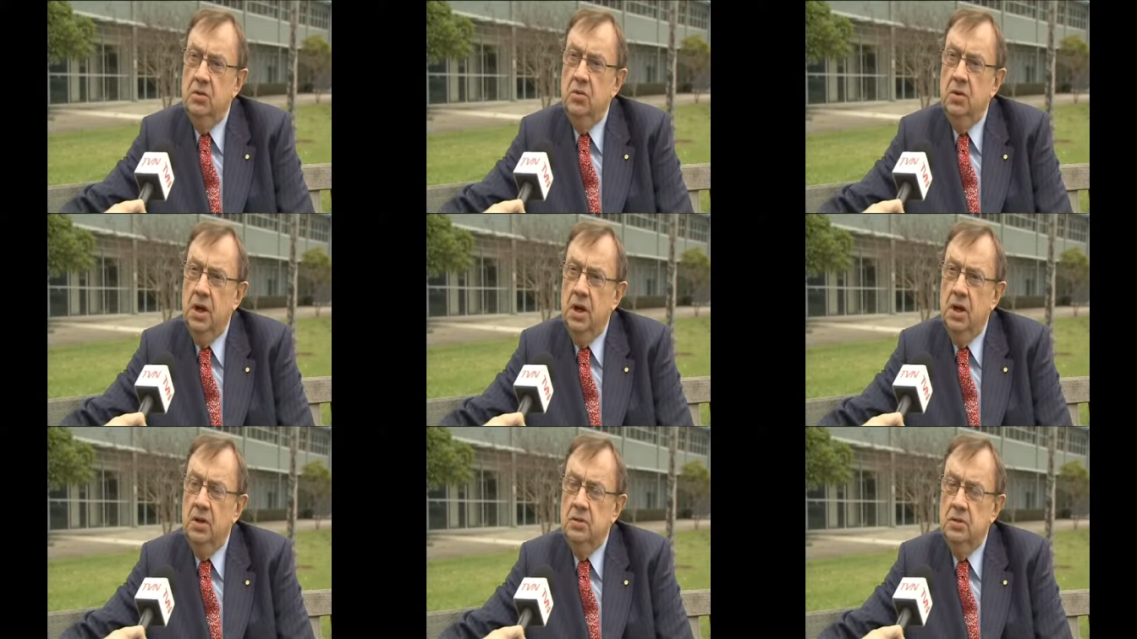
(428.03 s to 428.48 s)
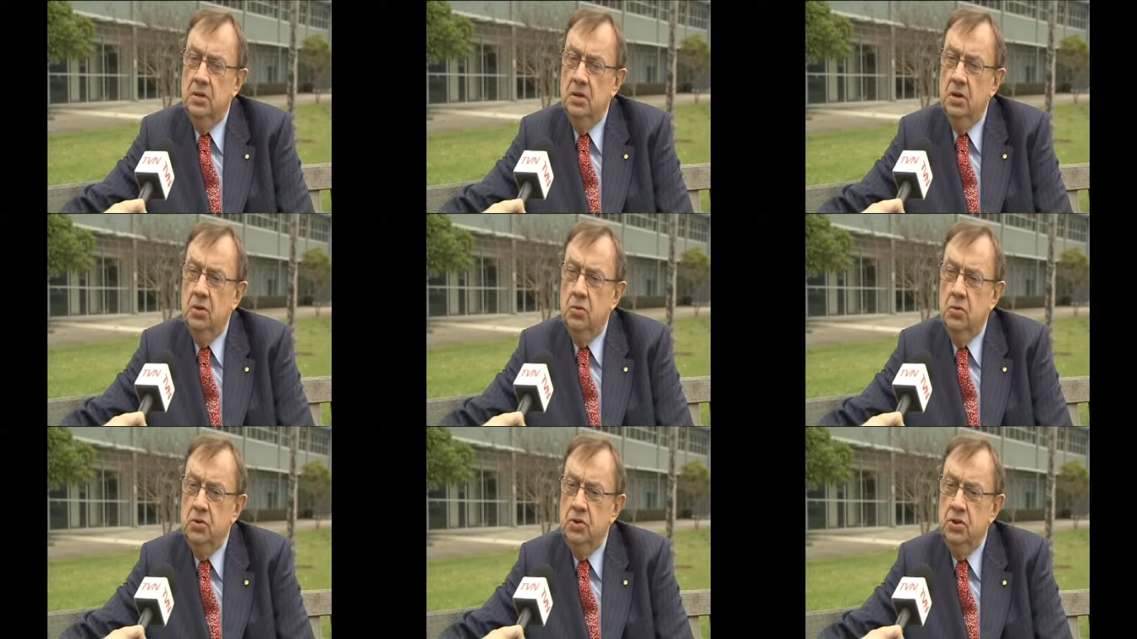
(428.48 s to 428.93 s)
to announce and
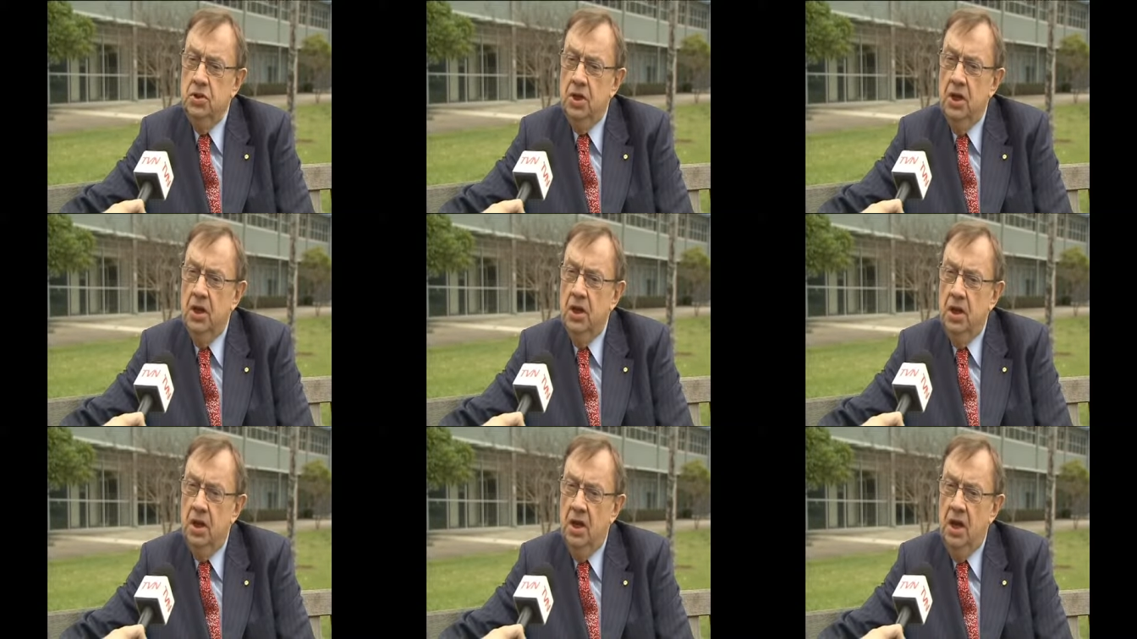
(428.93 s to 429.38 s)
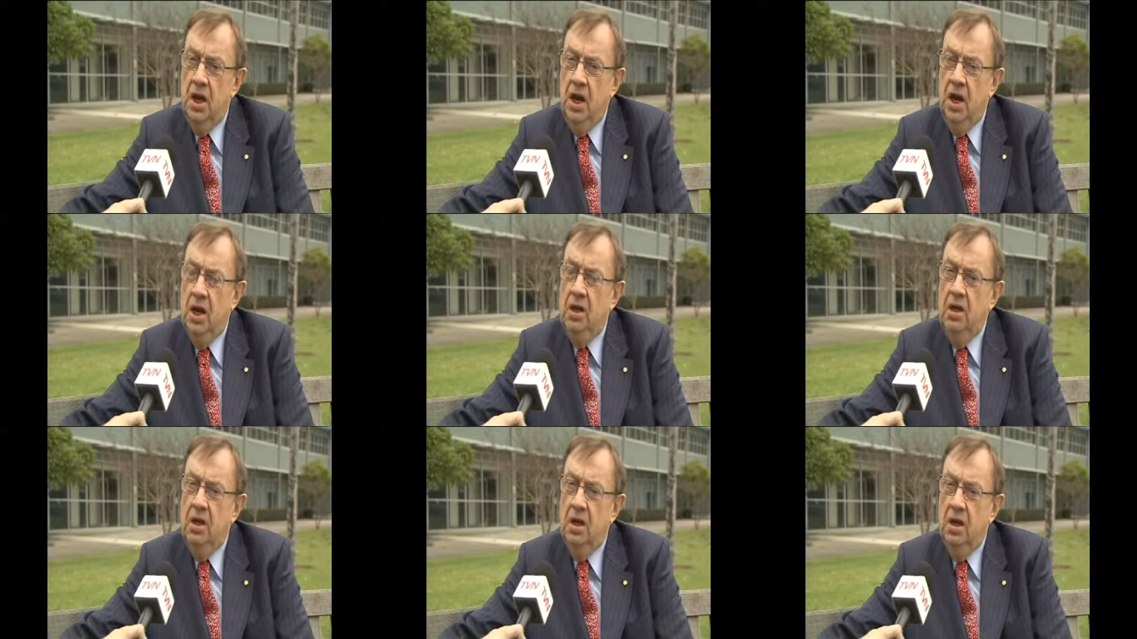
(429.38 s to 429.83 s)
to launch, uh,
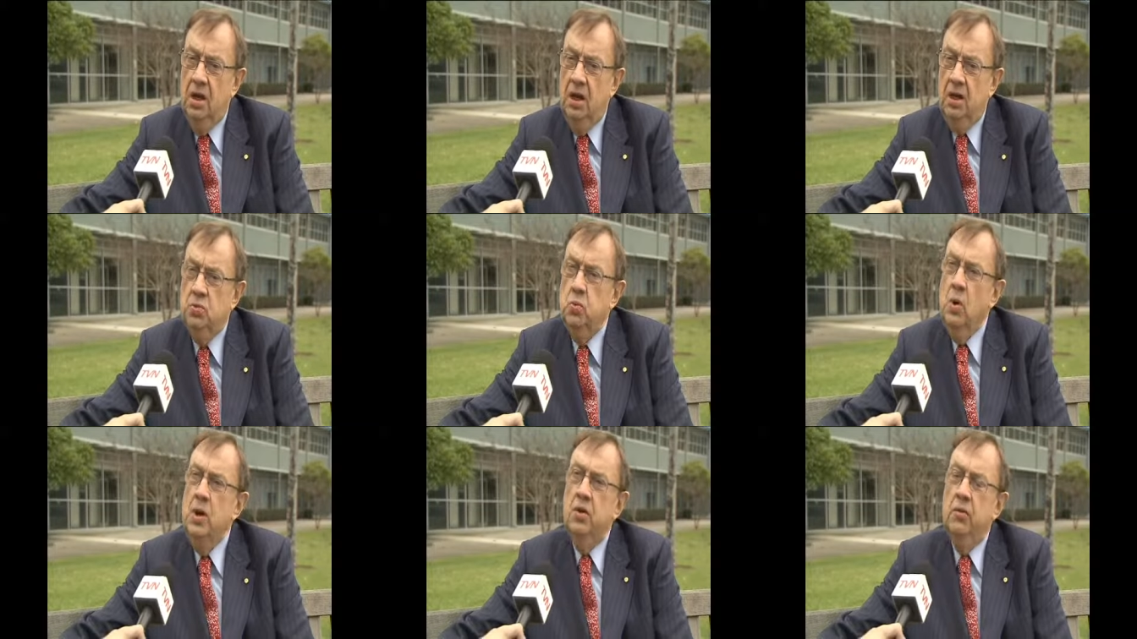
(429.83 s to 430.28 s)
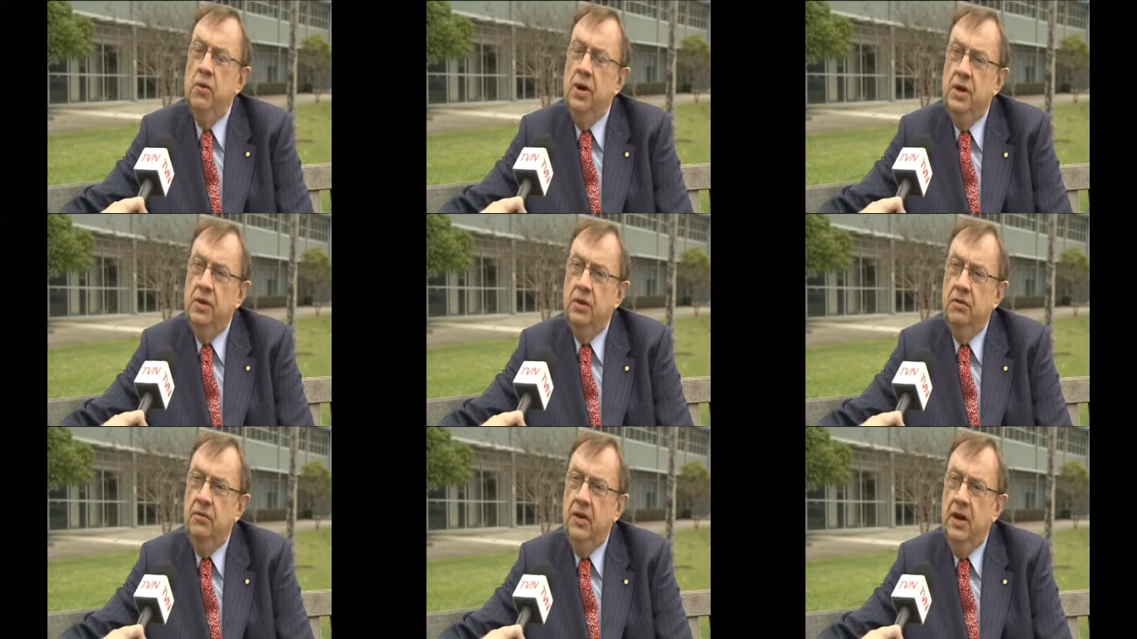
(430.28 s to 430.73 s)
and it's one
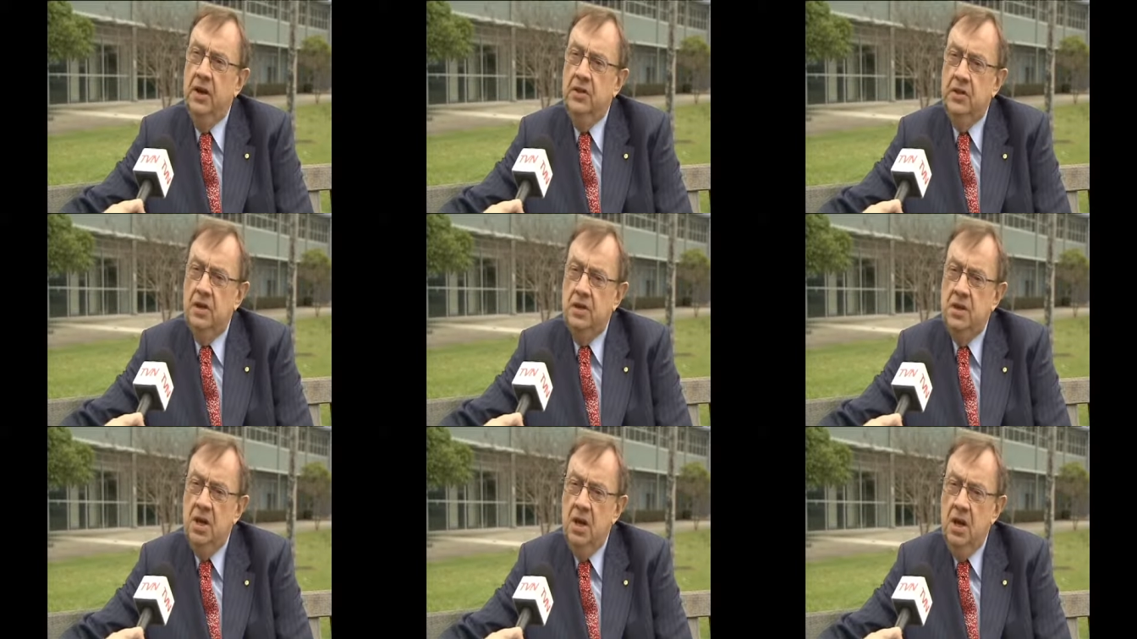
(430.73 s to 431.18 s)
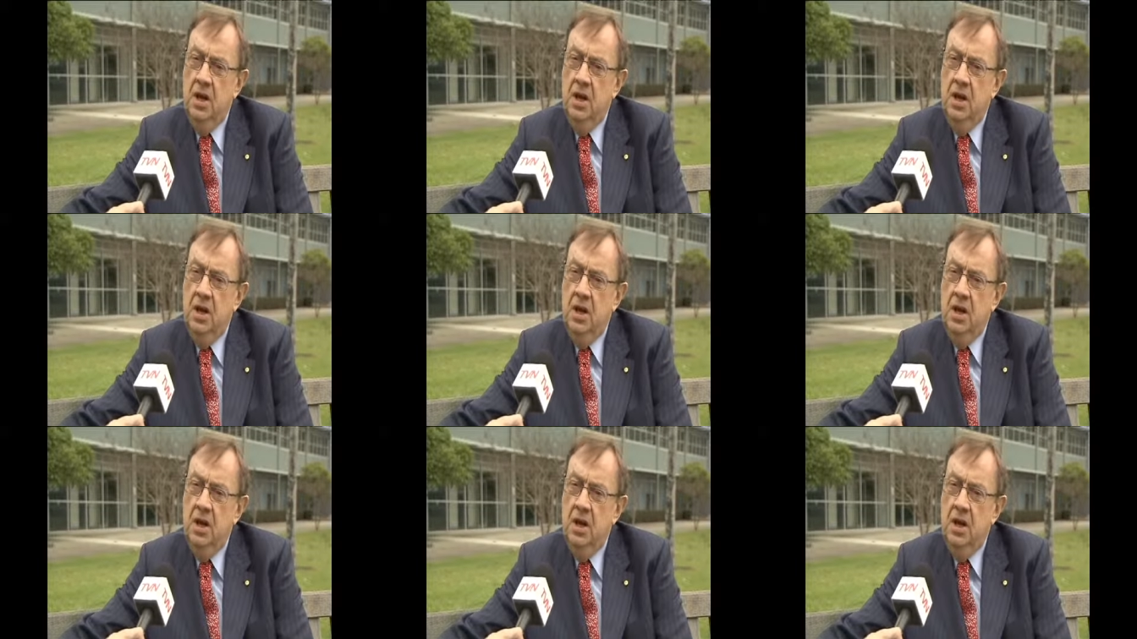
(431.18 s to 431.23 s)
around the fact that